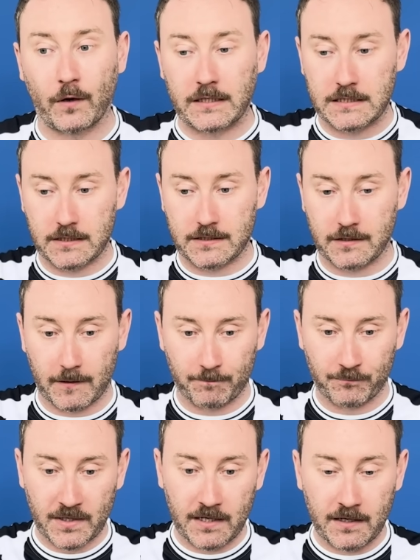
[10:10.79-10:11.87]
It's just that
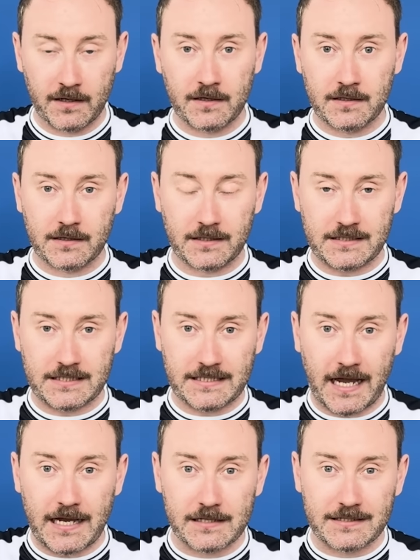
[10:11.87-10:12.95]
the
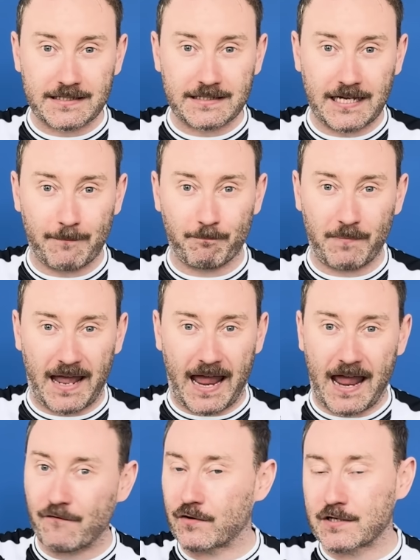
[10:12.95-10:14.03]
scales tip
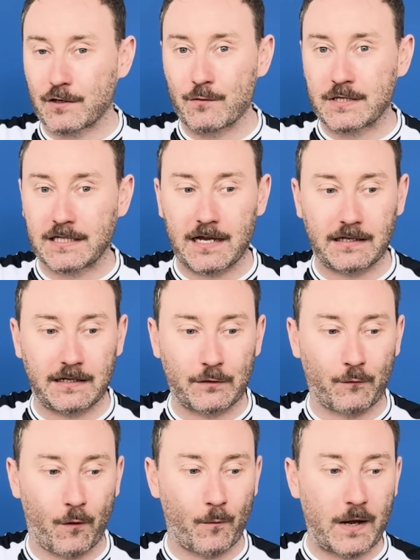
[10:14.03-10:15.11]
ever so slightly the
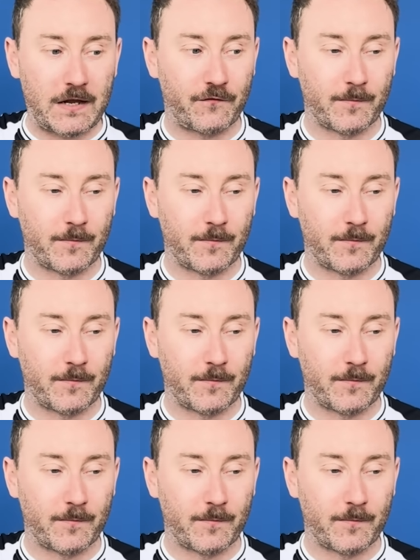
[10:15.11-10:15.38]
wrong way for